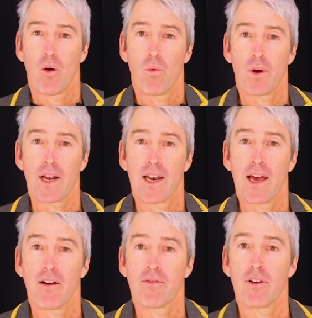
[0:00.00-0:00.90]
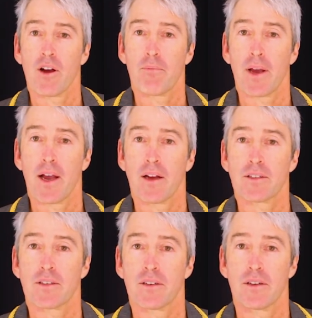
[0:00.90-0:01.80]
What I love
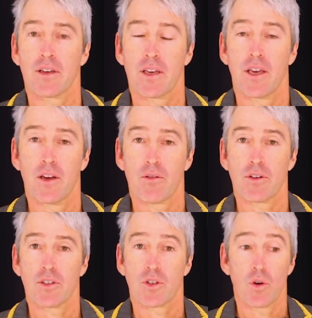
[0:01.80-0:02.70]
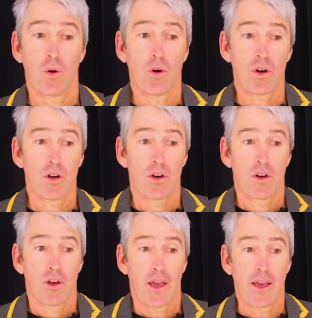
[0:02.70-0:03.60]
about Keira's talk
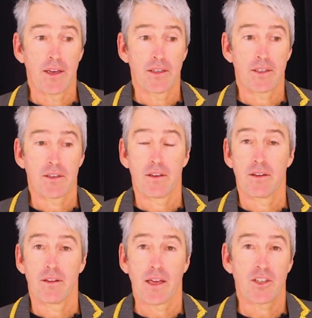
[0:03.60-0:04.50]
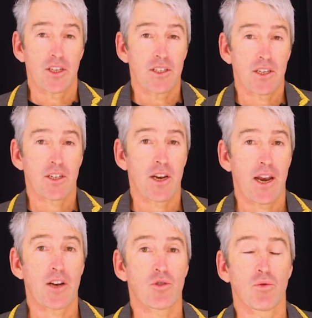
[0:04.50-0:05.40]
is that she's such a
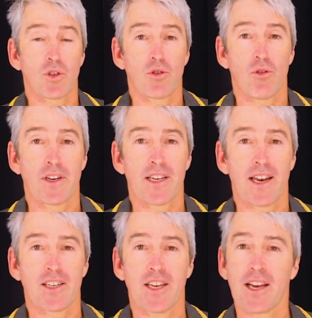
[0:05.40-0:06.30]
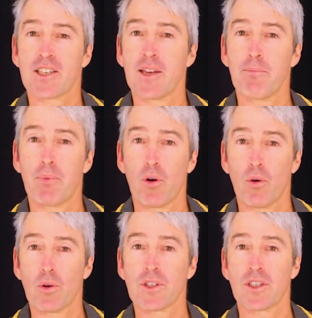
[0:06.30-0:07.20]
natural storyteller. She actually
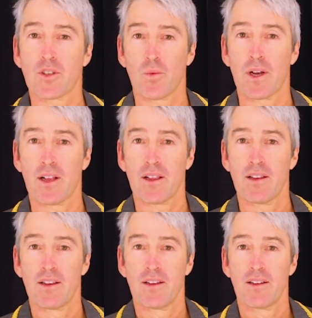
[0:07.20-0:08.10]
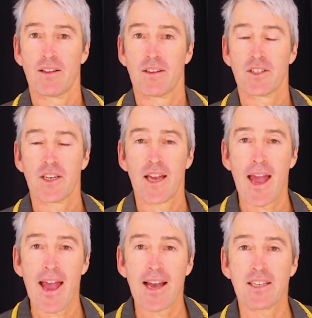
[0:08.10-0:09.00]
pauses well. She
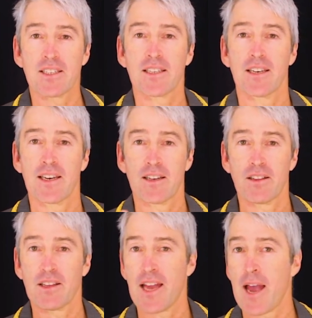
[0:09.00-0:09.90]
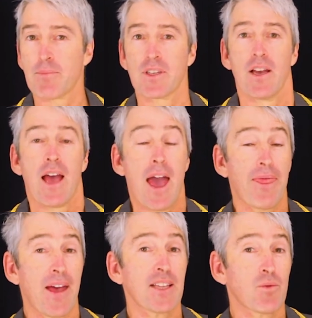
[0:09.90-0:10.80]
has little gaps,
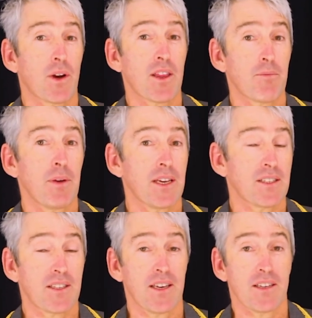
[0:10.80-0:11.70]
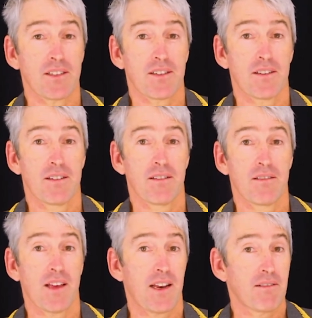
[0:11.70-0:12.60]
and that's one of the biggest things
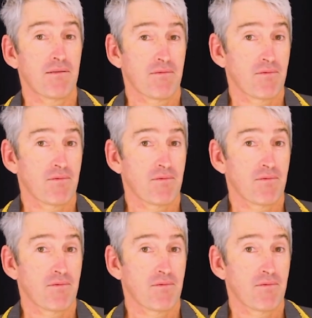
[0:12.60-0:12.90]
that